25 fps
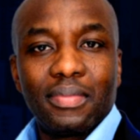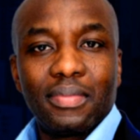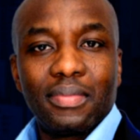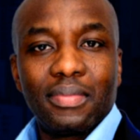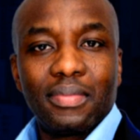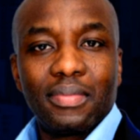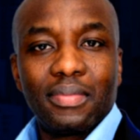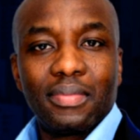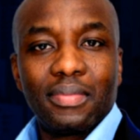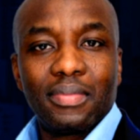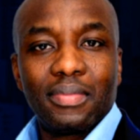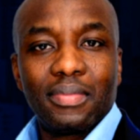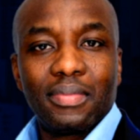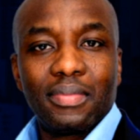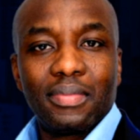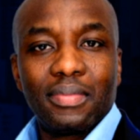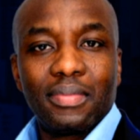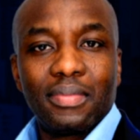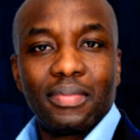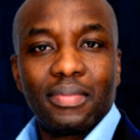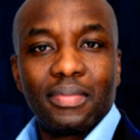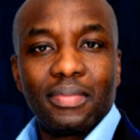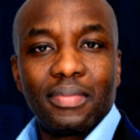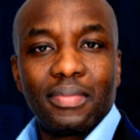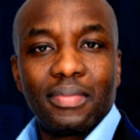
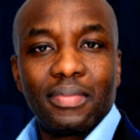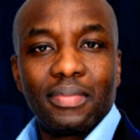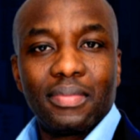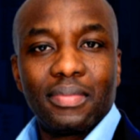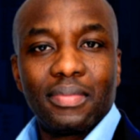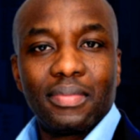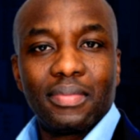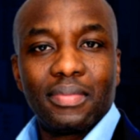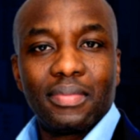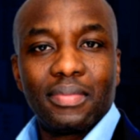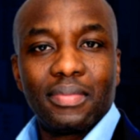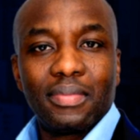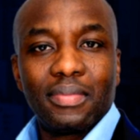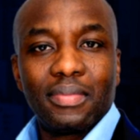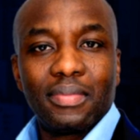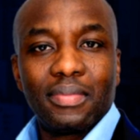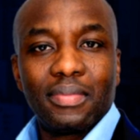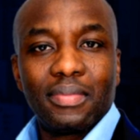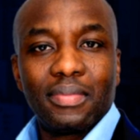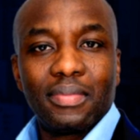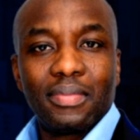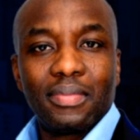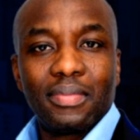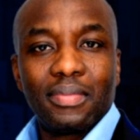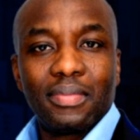
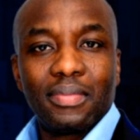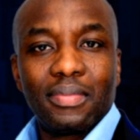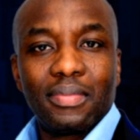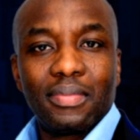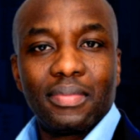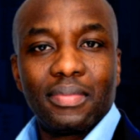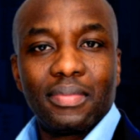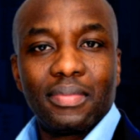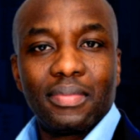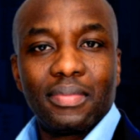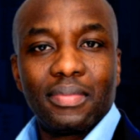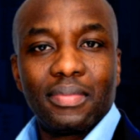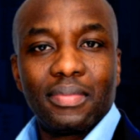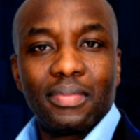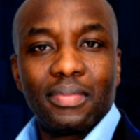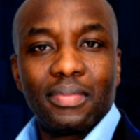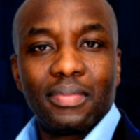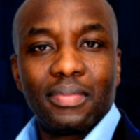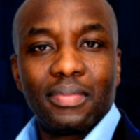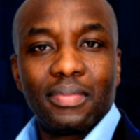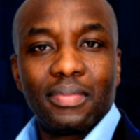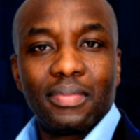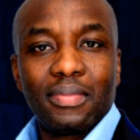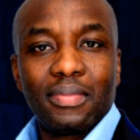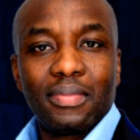
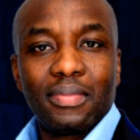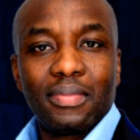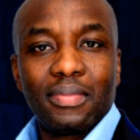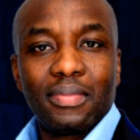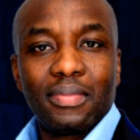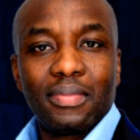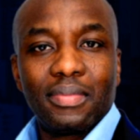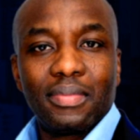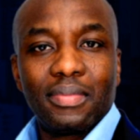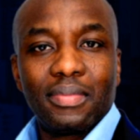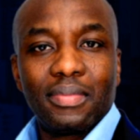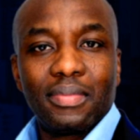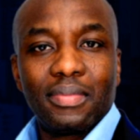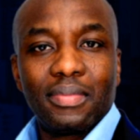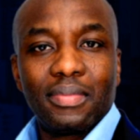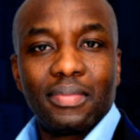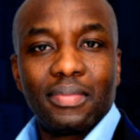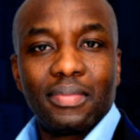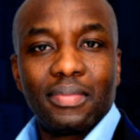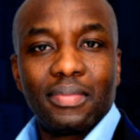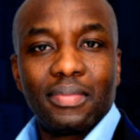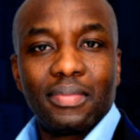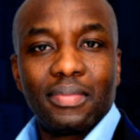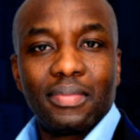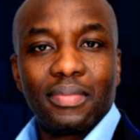
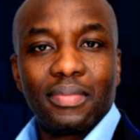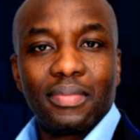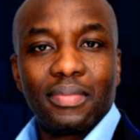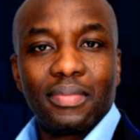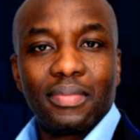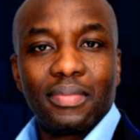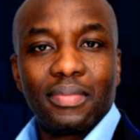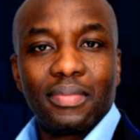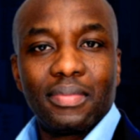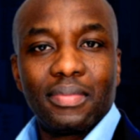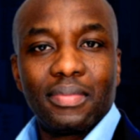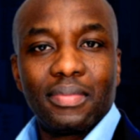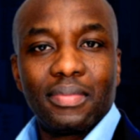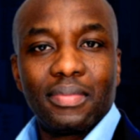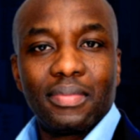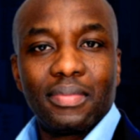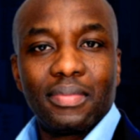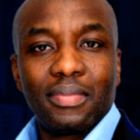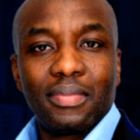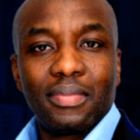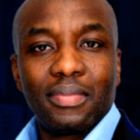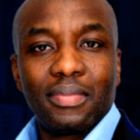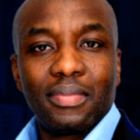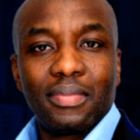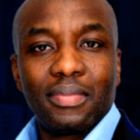
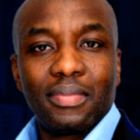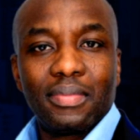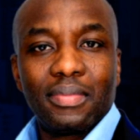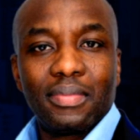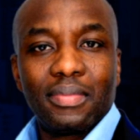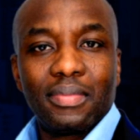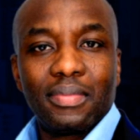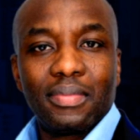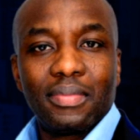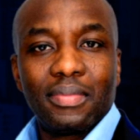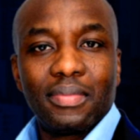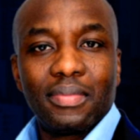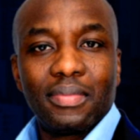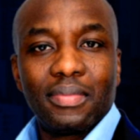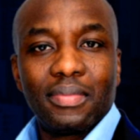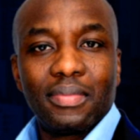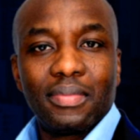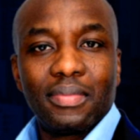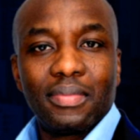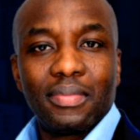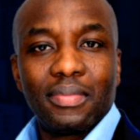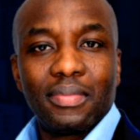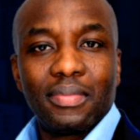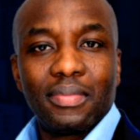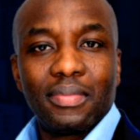
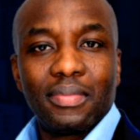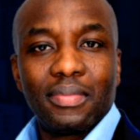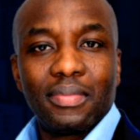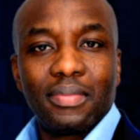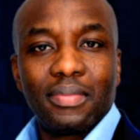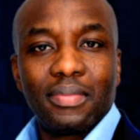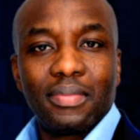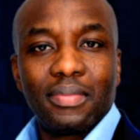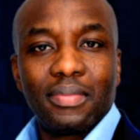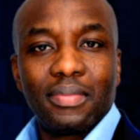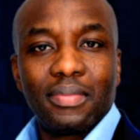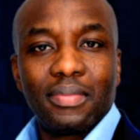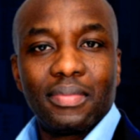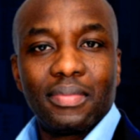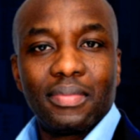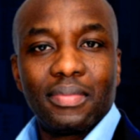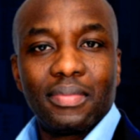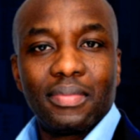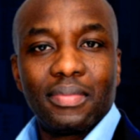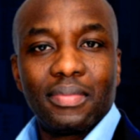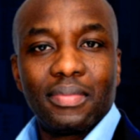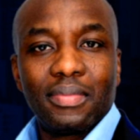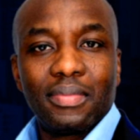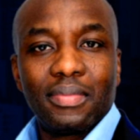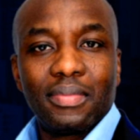
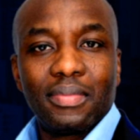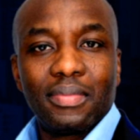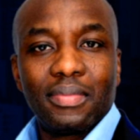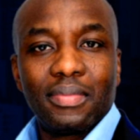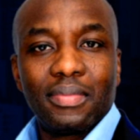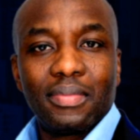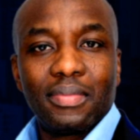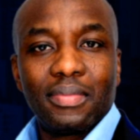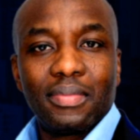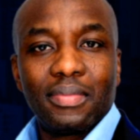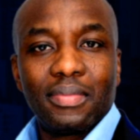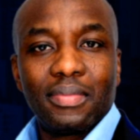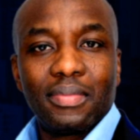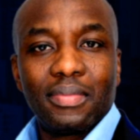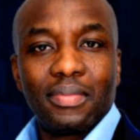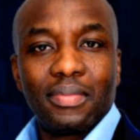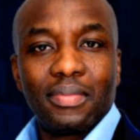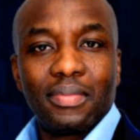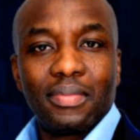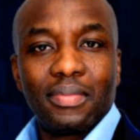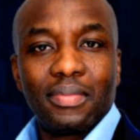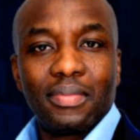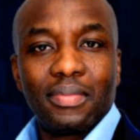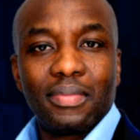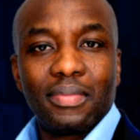This is a still picture; no speech is visible.